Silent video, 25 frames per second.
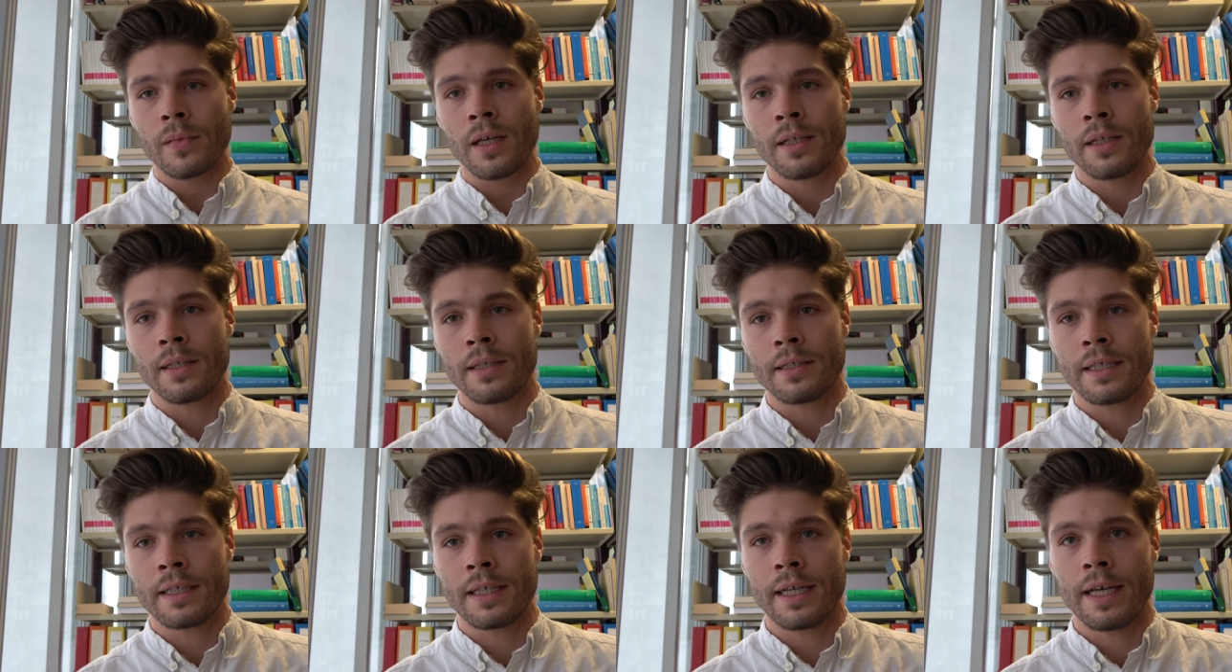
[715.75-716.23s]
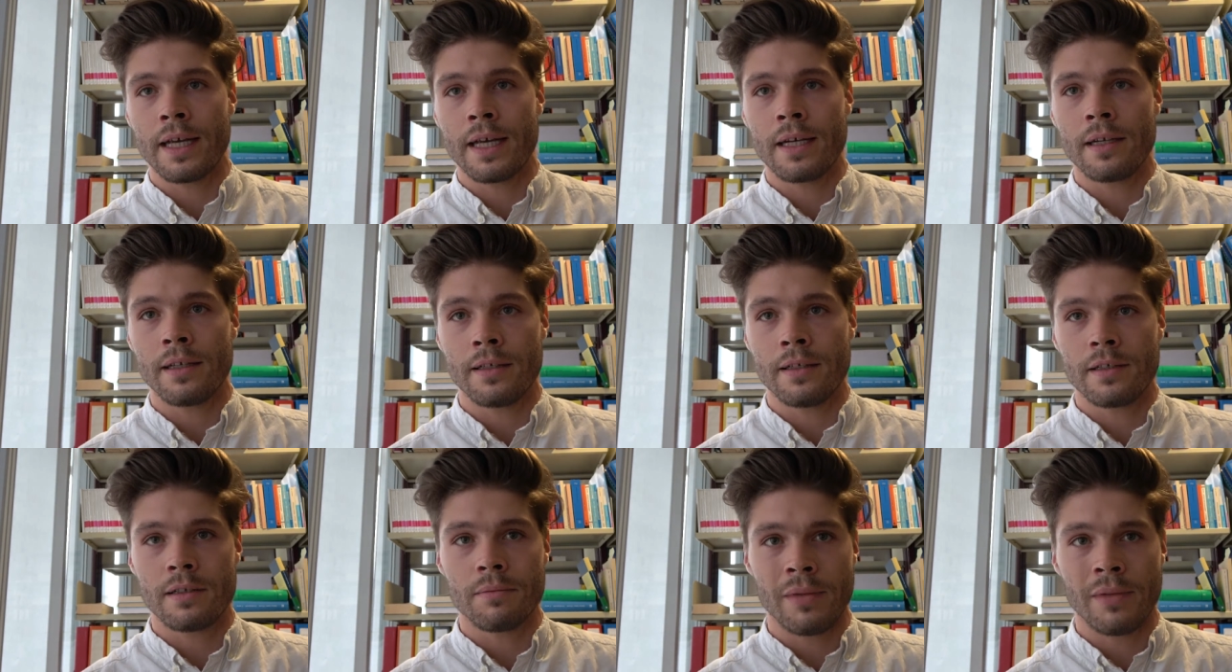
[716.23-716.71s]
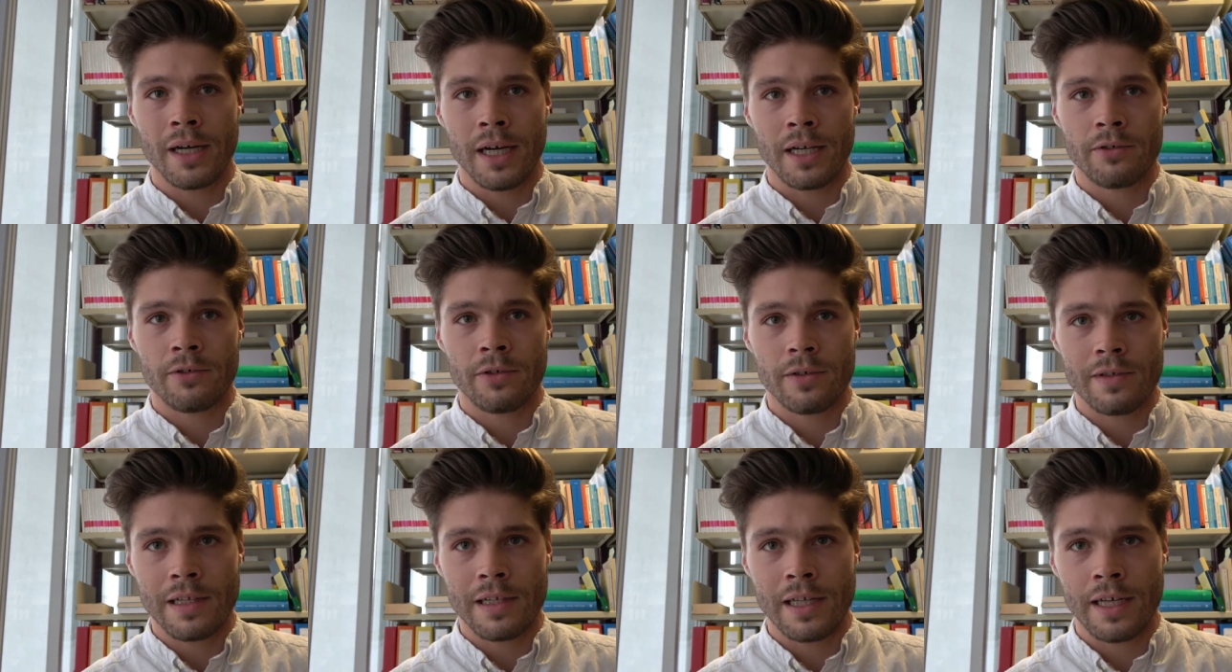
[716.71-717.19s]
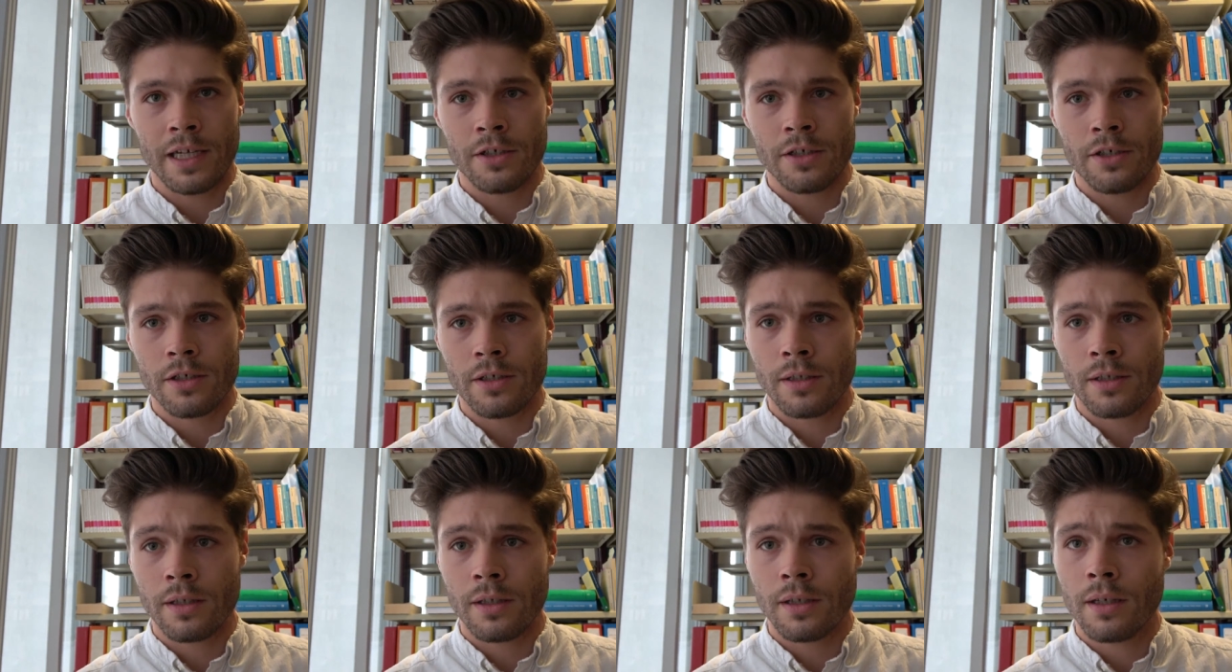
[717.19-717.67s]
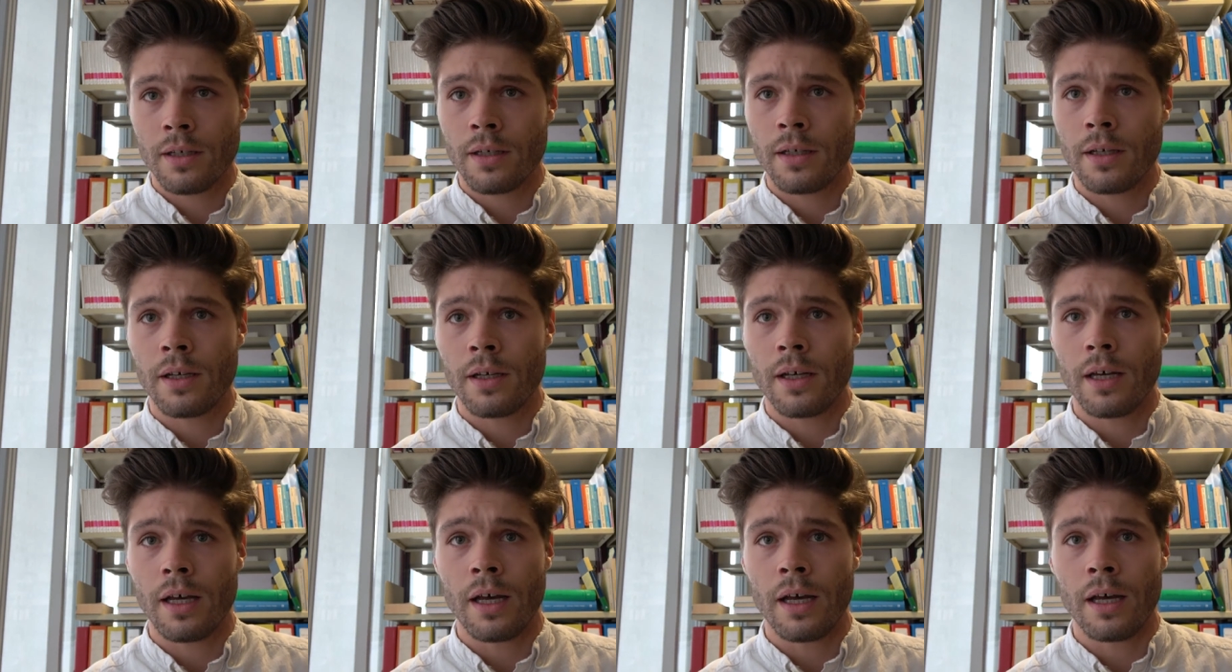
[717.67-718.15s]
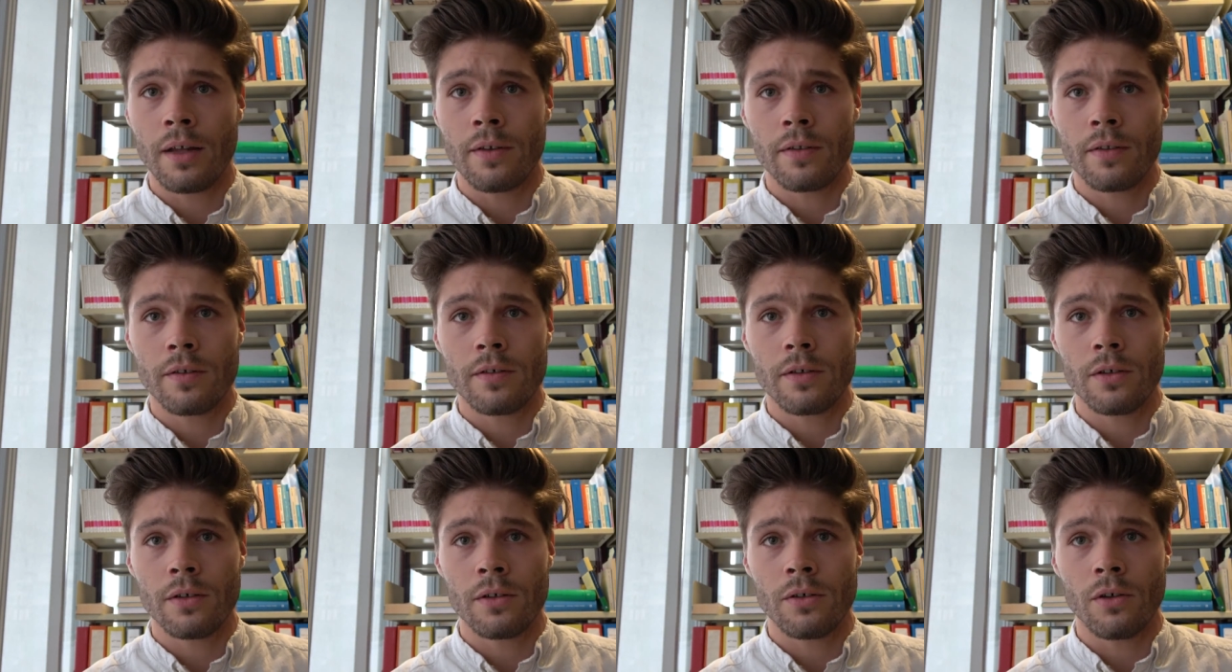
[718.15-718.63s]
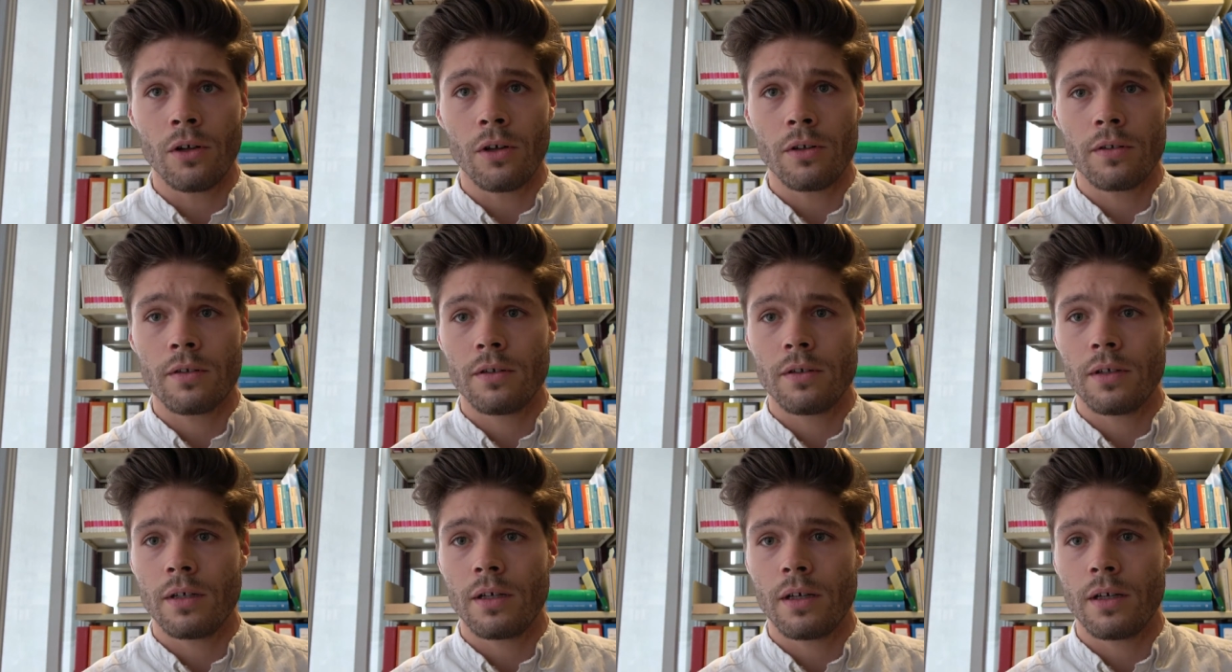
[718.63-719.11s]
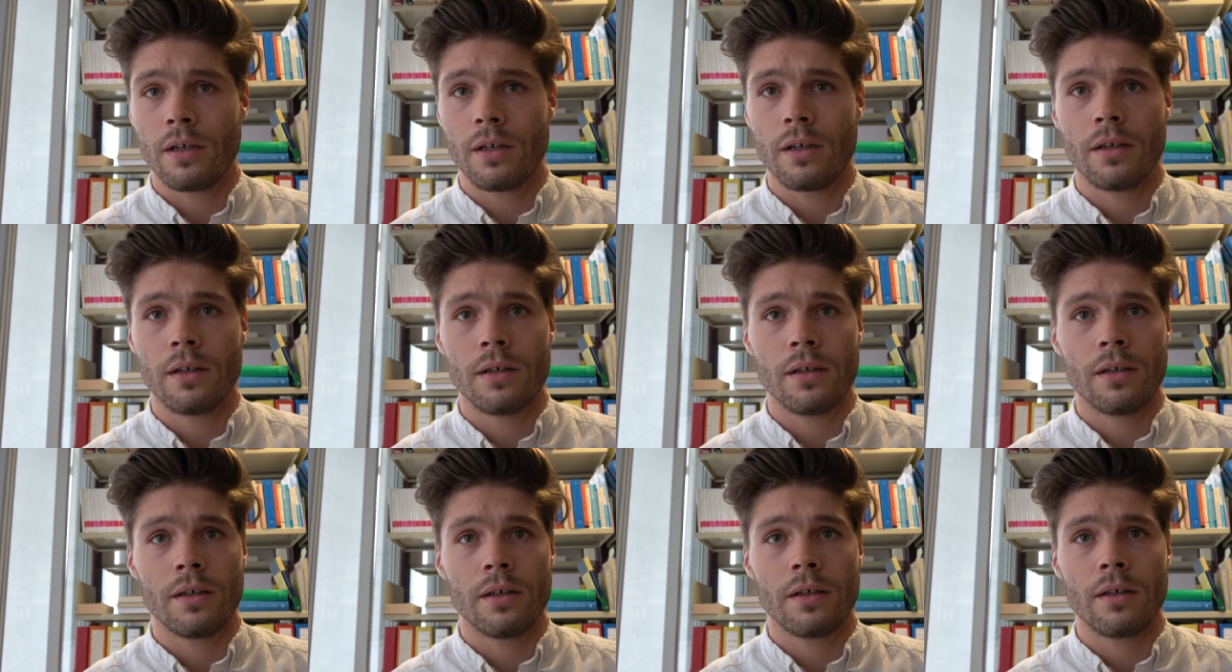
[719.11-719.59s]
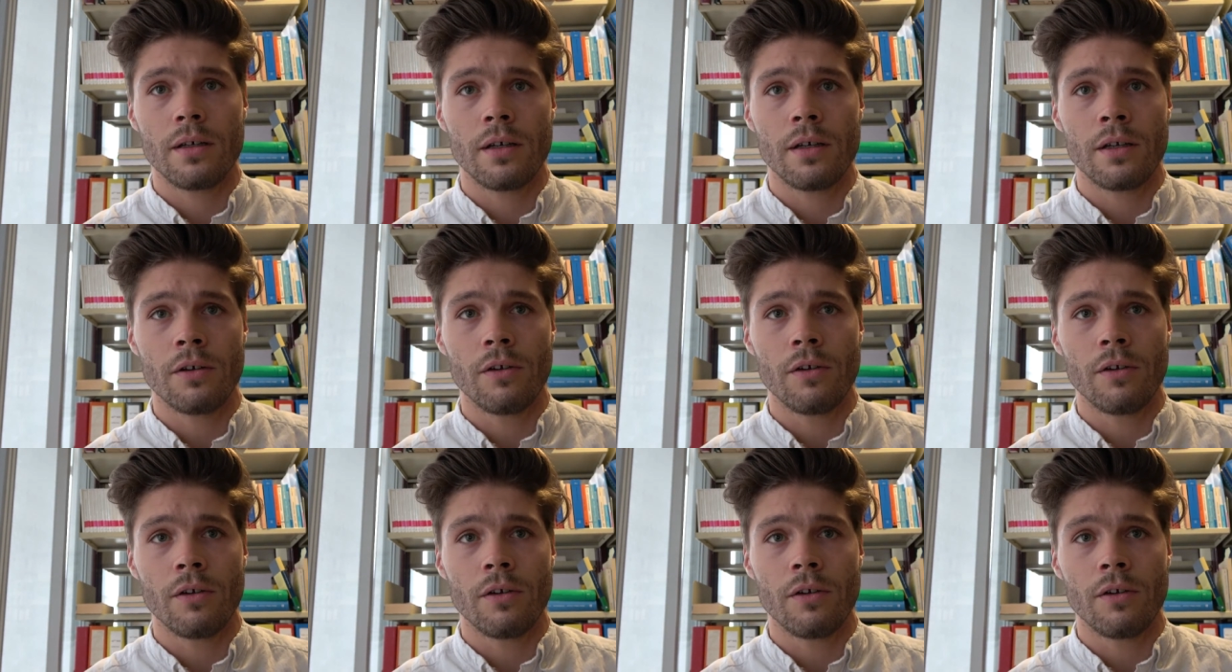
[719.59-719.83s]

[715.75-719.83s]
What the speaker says: This again is my translation and not an